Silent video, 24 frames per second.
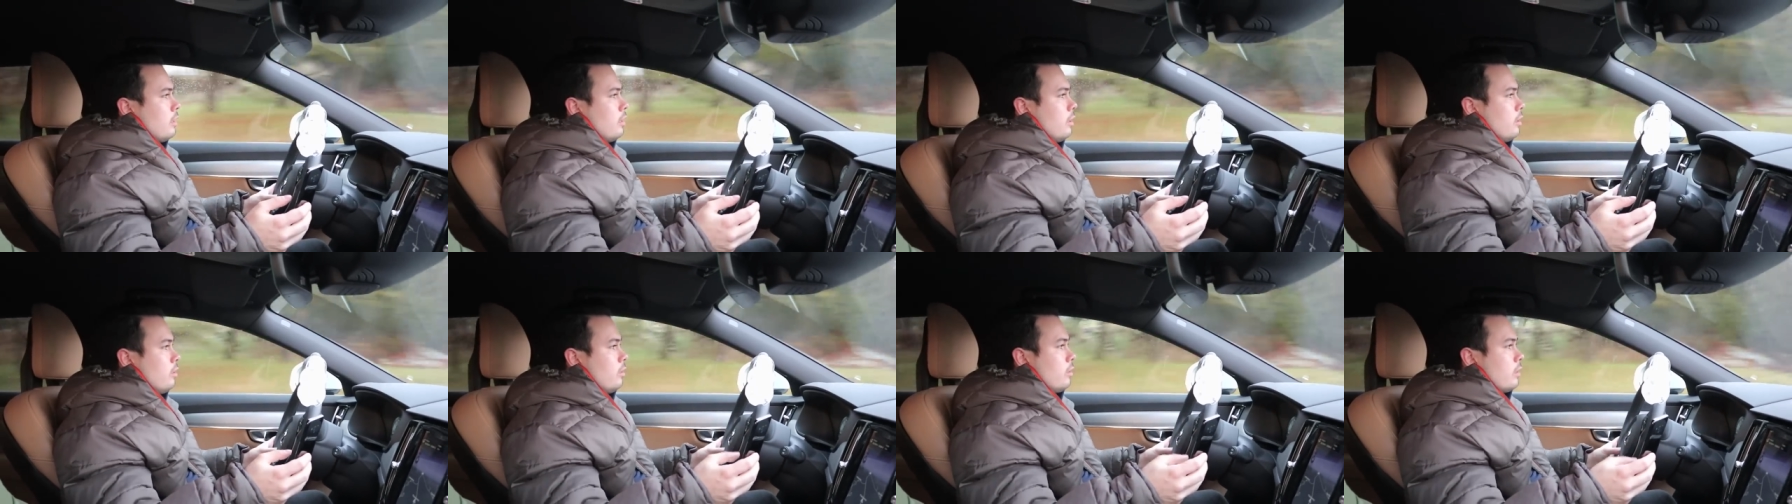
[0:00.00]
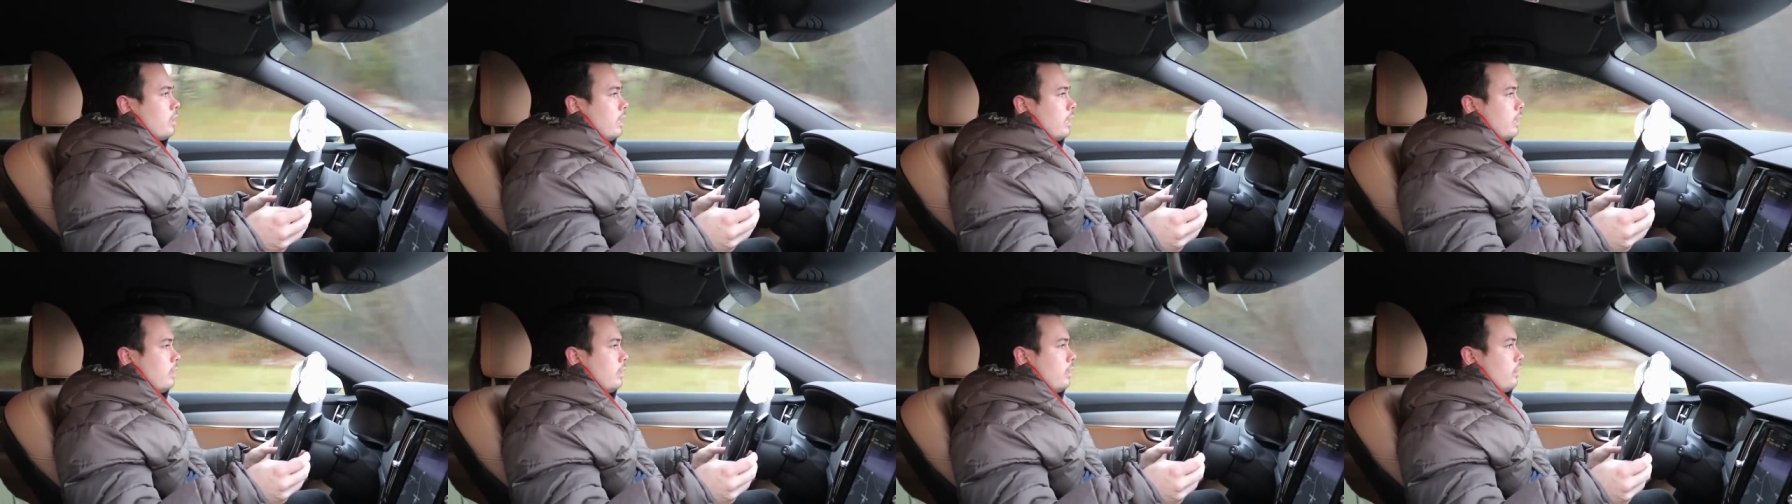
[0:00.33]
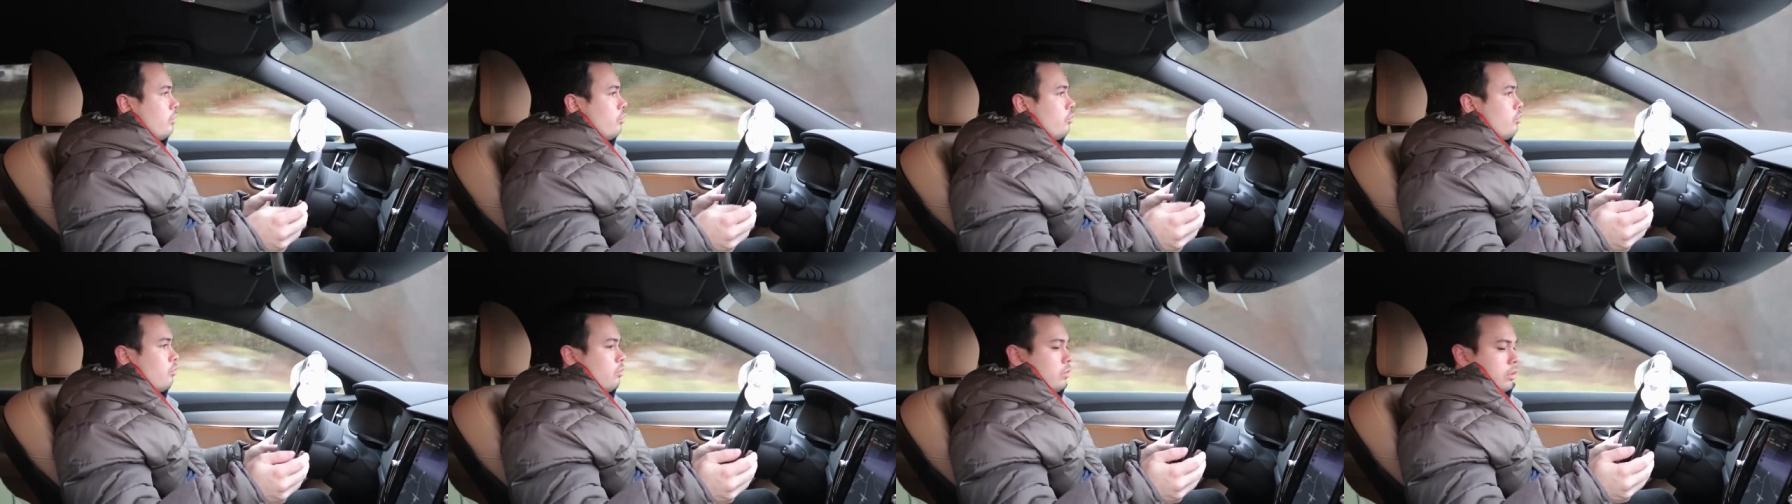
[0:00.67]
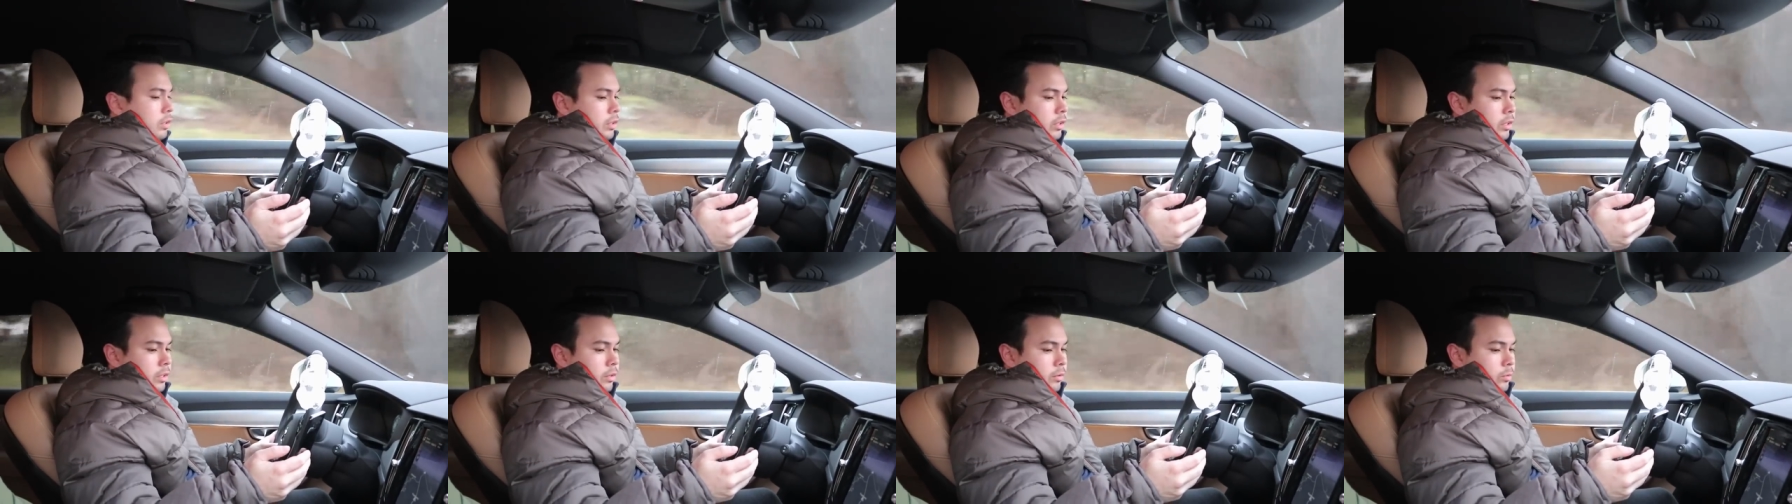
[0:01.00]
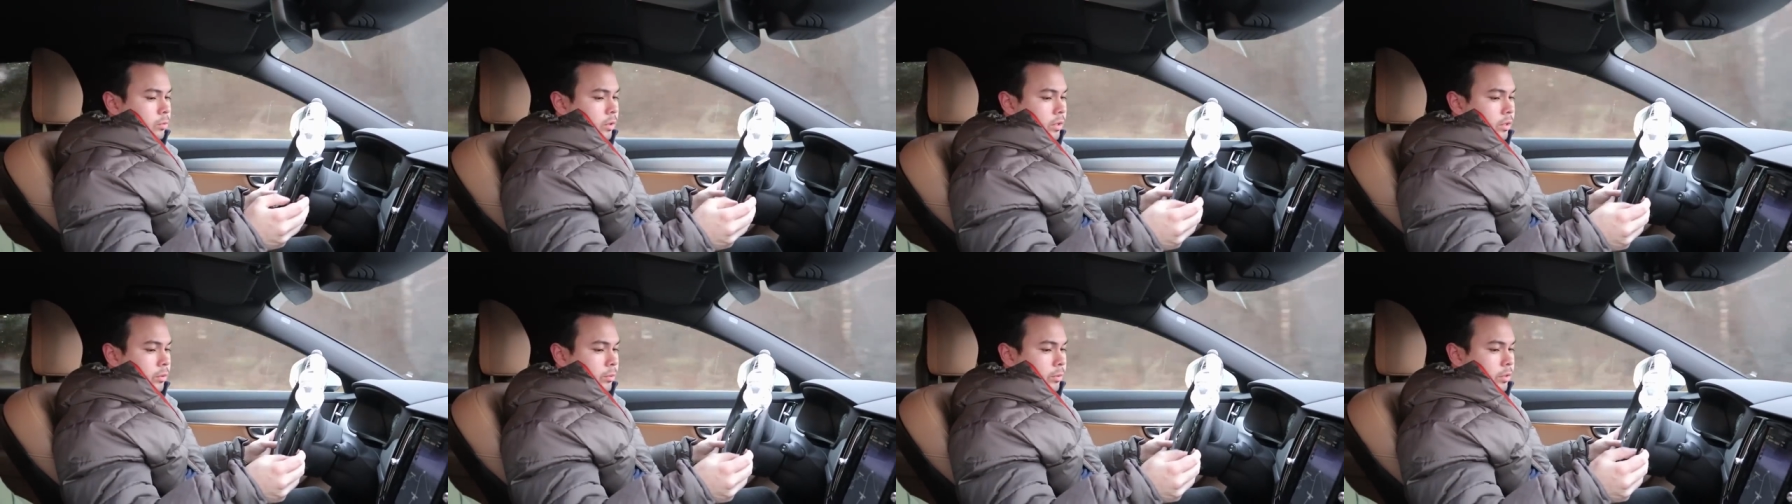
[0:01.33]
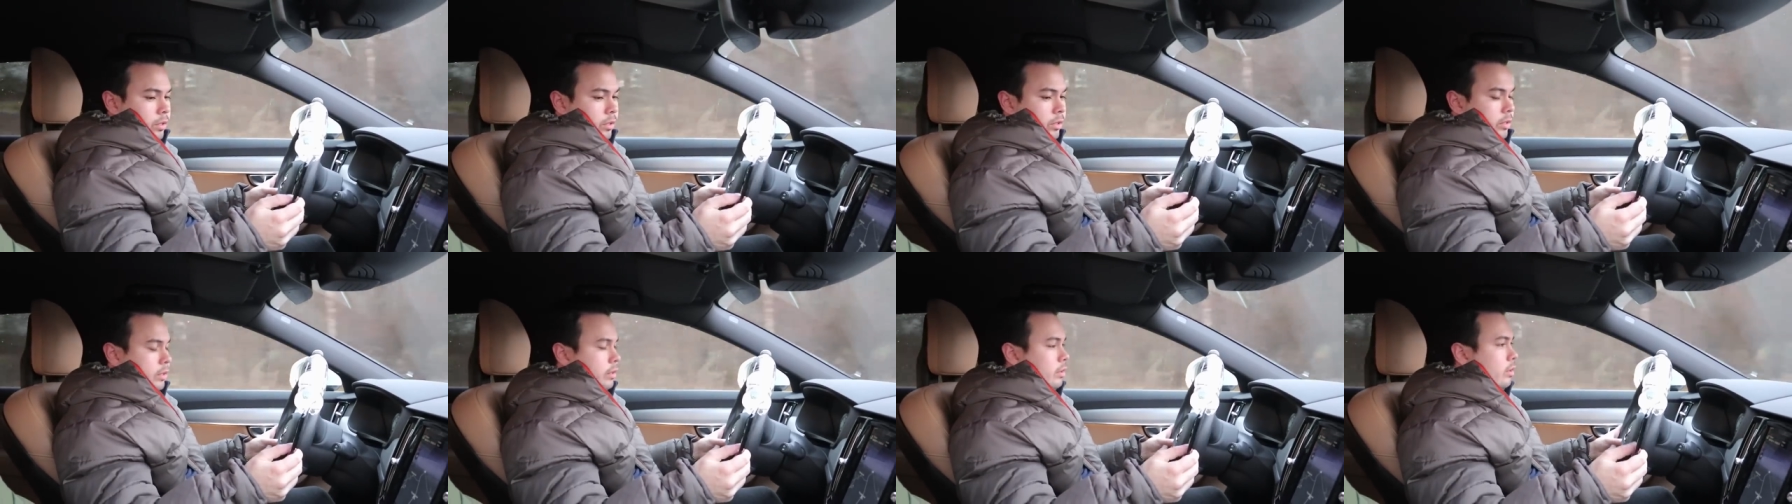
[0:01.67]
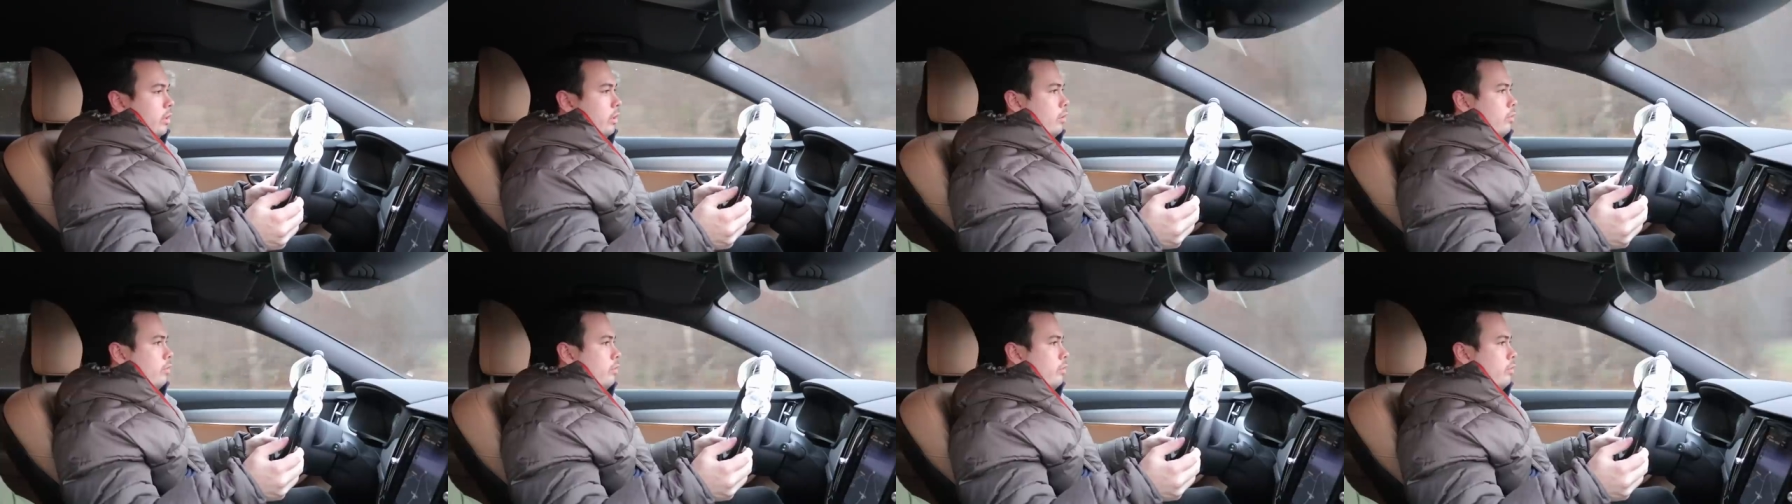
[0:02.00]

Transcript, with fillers: Okay, let's try. Well, I